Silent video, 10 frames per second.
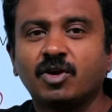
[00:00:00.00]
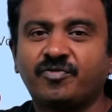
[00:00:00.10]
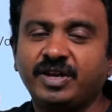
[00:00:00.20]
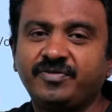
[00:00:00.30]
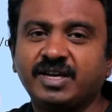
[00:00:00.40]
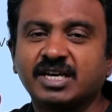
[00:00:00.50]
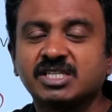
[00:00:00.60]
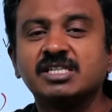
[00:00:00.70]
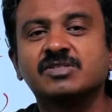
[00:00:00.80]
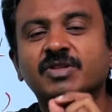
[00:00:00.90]
verification
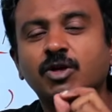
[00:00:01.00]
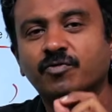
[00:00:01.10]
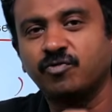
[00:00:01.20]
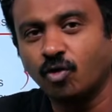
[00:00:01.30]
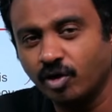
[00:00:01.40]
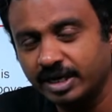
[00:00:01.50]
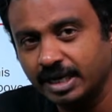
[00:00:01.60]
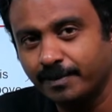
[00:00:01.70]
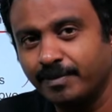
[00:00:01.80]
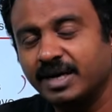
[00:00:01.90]
is with your phone
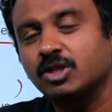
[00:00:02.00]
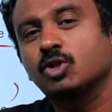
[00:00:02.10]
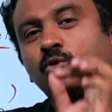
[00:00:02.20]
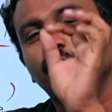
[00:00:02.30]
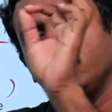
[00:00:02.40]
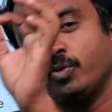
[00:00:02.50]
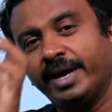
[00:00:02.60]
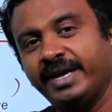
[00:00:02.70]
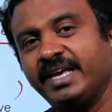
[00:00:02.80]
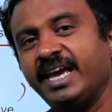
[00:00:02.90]
number through
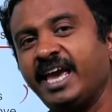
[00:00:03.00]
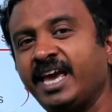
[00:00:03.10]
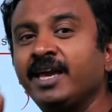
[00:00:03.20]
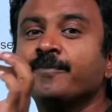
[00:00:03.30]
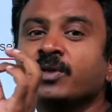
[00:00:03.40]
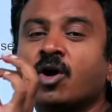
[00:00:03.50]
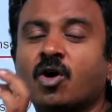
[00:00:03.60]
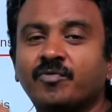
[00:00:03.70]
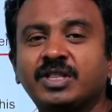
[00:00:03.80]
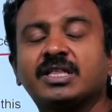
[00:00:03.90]
UIDAI
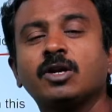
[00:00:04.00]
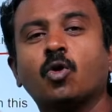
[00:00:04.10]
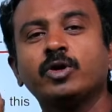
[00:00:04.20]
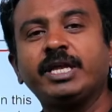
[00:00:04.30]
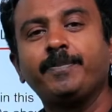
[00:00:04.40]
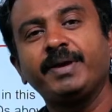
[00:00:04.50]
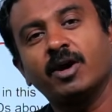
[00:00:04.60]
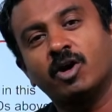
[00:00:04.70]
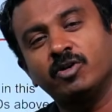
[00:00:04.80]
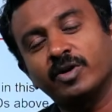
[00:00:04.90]
with an OTP
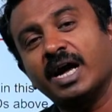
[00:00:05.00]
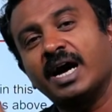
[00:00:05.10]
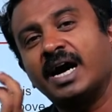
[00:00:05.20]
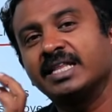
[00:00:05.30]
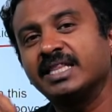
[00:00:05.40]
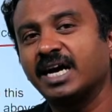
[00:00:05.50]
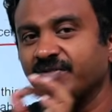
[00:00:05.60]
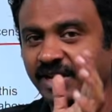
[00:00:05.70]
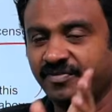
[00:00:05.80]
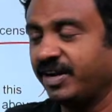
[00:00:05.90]
on your Aadhaar
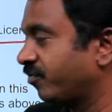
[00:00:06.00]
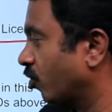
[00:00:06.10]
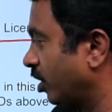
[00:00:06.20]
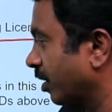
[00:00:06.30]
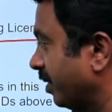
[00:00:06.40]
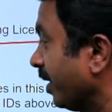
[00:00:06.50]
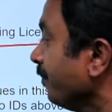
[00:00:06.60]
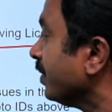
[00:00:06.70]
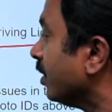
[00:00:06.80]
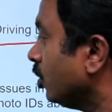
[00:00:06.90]
verified phone number.
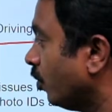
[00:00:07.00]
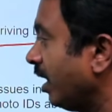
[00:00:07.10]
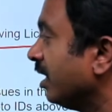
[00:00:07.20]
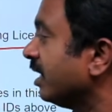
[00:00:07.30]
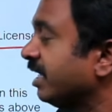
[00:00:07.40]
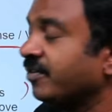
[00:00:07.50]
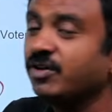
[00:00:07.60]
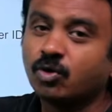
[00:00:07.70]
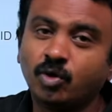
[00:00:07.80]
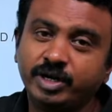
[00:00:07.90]
You will give your
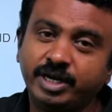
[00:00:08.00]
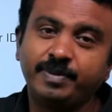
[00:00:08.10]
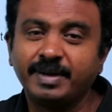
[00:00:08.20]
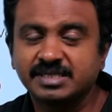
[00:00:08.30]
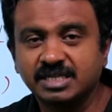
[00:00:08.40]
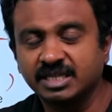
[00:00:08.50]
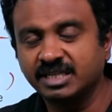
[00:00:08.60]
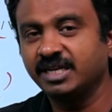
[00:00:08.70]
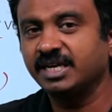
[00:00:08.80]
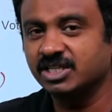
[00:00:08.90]
OTP based
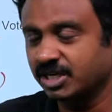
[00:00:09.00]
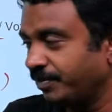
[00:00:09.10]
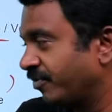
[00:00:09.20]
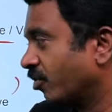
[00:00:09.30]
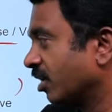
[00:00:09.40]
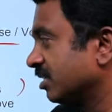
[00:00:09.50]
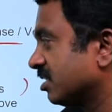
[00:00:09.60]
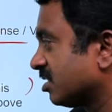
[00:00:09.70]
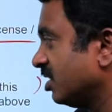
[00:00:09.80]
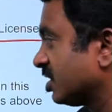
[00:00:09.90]
authentication before
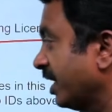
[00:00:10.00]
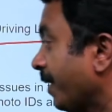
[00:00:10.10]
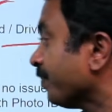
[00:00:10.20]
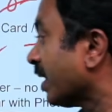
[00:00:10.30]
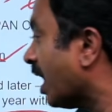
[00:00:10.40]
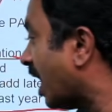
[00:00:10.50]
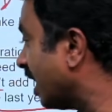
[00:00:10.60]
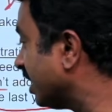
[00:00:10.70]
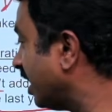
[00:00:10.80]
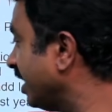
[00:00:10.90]
registration.
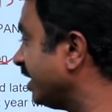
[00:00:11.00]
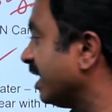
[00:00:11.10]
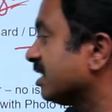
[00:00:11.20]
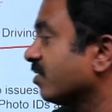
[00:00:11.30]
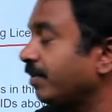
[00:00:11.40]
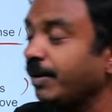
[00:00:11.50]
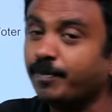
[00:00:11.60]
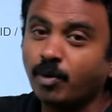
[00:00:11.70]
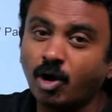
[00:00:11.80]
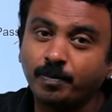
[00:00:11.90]
Aadhaar details will be
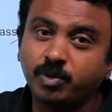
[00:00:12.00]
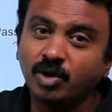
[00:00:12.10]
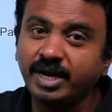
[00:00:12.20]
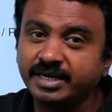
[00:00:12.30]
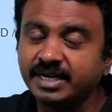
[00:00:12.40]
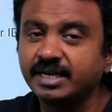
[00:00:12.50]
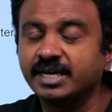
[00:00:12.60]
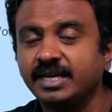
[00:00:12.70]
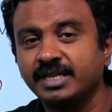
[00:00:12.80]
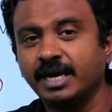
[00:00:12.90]
populated
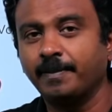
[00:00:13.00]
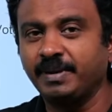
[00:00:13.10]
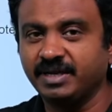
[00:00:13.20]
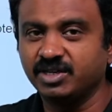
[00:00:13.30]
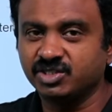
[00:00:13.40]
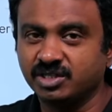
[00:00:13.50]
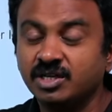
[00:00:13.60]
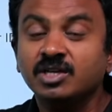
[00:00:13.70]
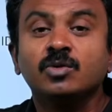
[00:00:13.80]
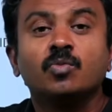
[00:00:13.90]
in the application.
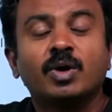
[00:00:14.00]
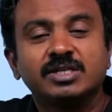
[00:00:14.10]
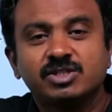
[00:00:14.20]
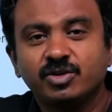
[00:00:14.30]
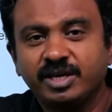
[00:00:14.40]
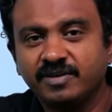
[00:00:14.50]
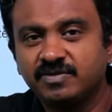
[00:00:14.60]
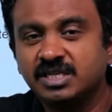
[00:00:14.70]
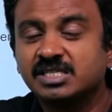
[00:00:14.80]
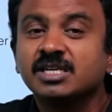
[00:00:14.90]
Once you give
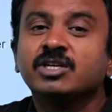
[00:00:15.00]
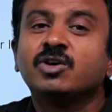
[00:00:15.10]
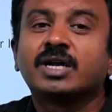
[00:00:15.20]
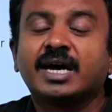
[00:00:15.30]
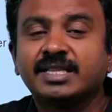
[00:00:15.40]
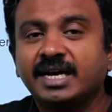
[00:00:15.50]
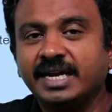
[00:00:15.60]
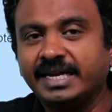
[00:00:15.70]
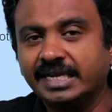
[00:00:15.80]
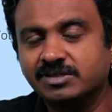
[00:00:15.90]
this, your Aadhaar
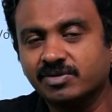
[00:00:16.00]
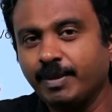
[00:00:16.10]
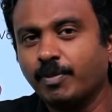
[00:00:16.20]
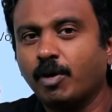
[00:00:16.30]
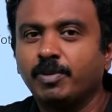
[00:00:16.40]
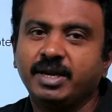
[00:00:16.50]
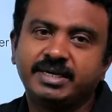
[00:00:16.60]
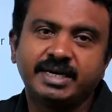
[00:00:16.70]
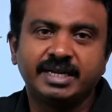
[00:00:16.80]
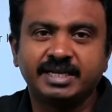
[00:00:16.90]
details will be populated
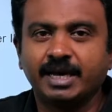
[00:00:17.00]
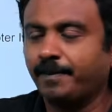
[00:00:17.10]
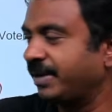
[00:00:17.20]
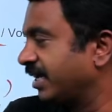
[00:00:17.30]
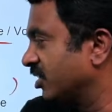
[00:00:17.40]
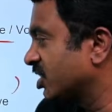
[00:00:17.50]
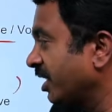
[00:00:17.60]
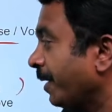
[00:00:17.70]
in the application.